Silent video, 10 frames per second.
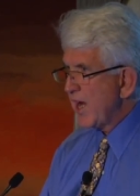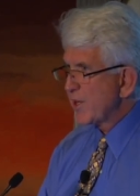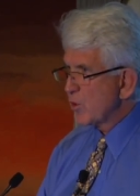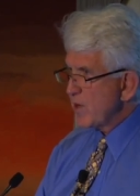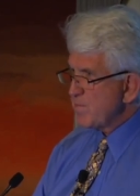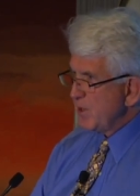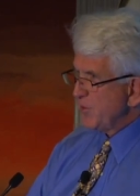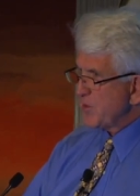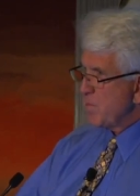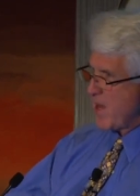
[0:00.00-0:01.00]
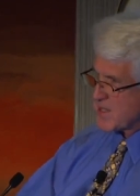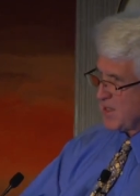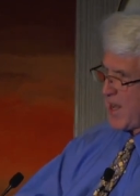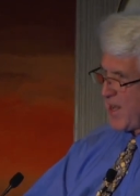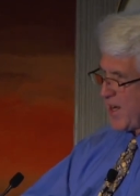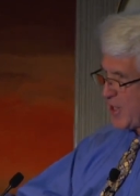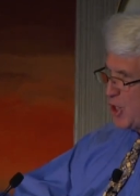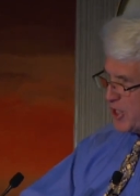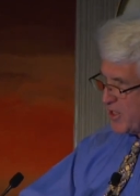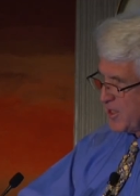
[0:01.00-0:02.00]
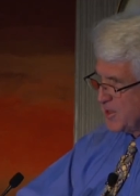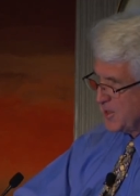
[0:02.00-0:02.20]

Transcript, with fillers: I had already built the best LAN I could.